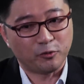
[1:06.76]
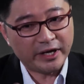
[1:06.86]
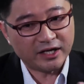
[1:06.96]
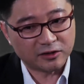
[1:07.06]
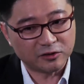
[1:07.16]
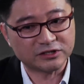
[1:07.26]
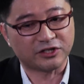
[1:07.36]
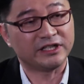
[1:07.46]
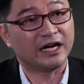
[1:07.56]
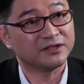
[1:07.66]
The way it
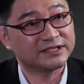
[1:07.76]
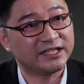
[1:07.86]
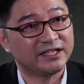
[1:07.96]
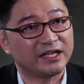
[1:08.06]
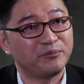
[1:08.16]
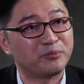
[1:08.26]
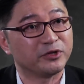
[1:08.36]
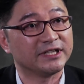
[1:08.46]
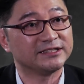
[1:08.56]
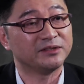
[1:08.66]
looks on the outside can be
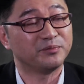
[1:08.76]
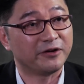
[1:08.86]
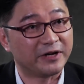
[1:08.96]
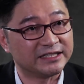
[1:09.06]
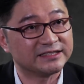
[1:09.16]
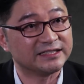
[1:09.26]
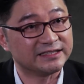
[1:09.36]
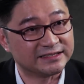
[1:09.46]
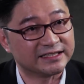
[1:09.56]
protected by registered